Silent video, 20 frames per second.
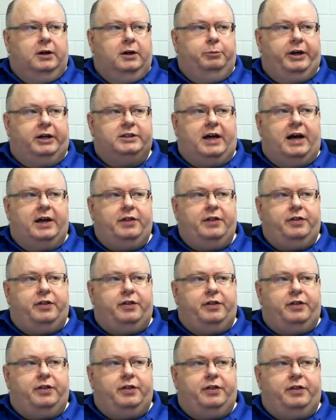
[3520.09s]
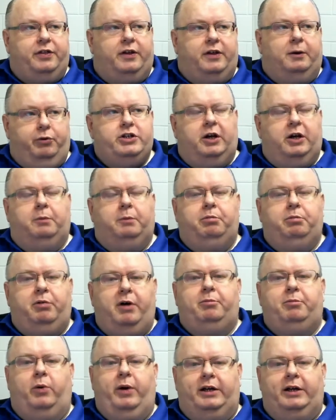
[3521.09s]
because I think preaching
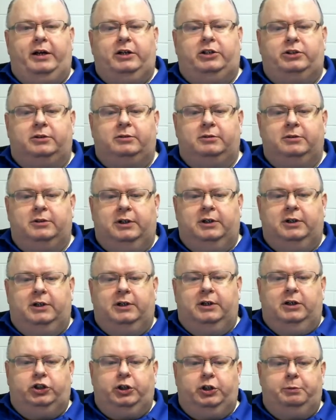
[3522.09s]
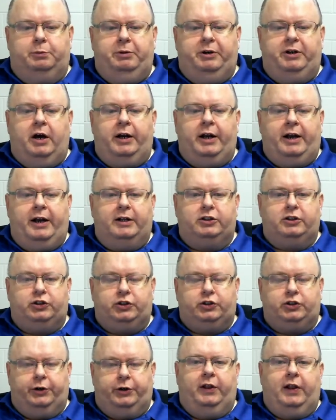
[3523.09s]
preparation should be done at a
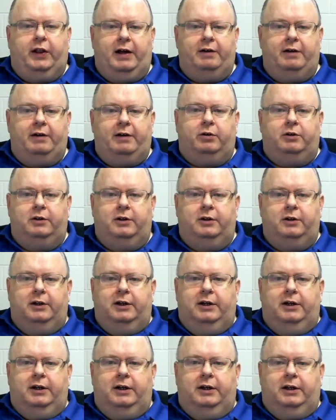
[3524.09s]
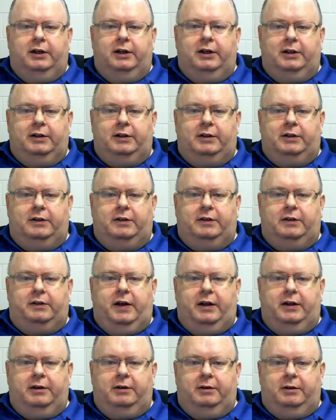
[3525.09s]
certain level
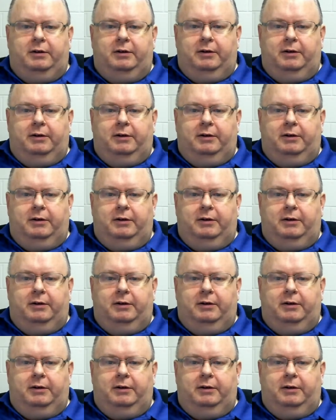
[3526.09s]
that